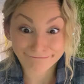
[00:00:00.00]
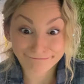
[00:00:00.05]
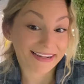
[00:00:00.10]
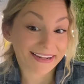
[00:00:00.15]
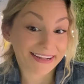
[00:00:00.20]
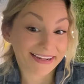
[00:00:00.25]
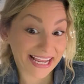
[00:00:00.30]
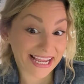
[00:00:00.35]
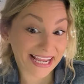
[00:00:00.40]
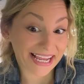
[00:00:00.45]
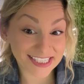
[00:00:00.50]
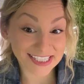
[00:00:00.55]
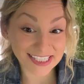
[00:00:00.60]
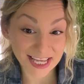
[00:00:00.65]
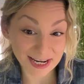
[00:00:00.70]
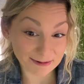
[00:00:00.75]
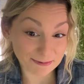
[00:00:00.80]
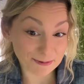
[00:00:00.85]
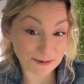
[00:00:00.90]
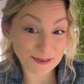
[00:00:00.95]
I guess, is that
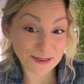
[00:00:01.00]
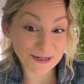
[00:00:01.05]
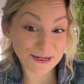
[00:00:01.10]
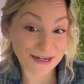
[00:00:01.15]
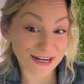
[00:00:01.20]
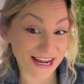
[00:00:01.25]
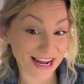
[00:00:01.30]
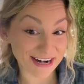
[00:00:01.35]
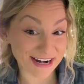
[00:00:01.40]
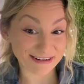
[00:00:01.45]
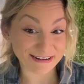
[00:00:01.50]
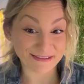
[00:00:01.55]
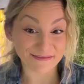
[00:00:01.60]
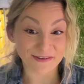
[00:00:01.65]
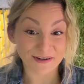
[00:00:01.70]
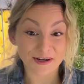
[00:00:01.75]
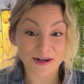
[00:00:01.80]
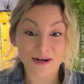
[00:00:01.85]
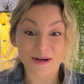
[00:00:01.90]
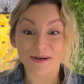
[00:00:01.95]
a word? I don't even
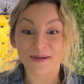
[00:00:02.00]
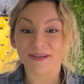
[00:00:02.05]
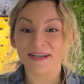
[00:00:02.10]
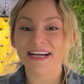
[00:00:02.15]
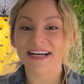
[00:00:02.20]
know.